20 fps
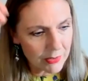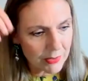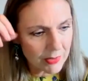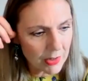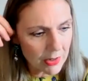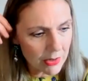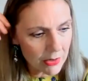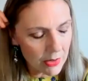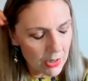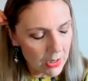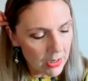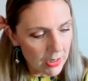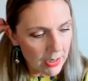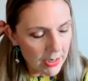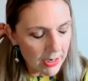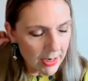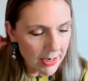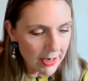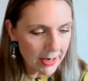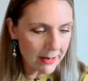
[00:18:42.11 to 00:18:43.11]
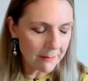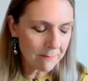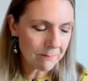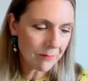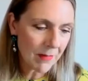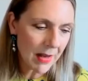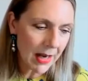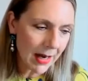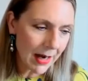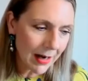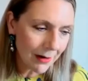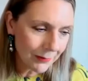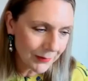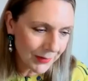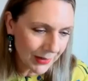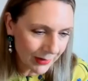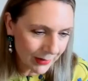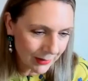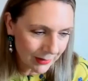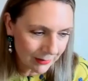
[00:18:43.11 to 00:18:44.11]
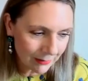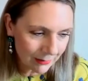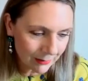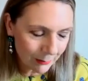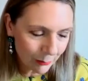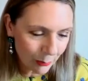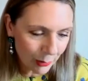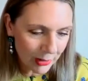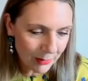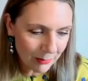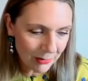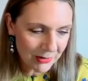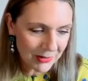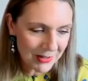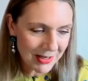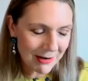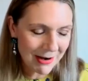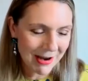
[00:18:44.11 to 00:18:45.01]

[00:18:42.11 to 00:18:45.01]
So I have done pretty much